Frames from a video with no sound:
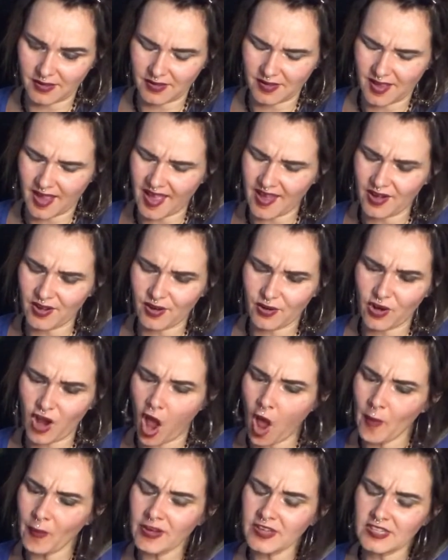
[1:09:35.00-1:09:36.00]
I don't know,
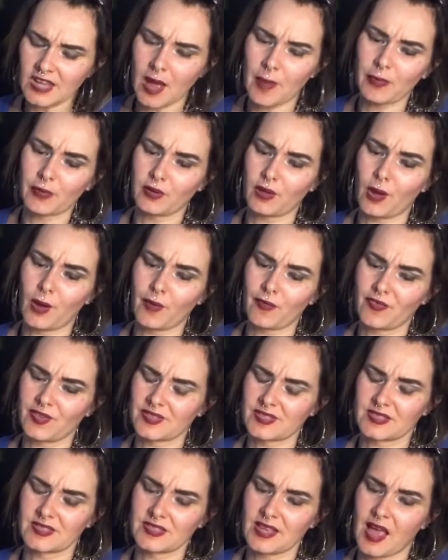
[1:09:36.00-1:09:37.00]
comment down below if this
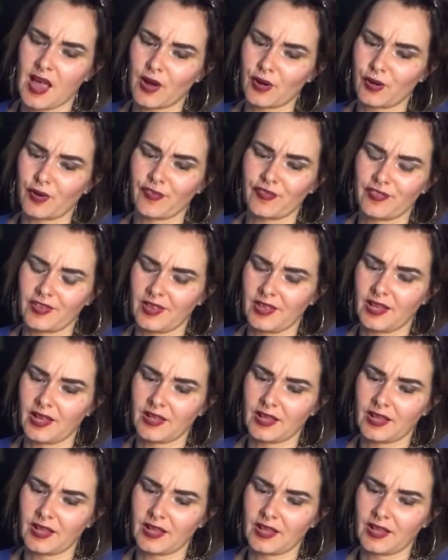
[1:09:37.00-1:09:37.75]
is how you're feeling.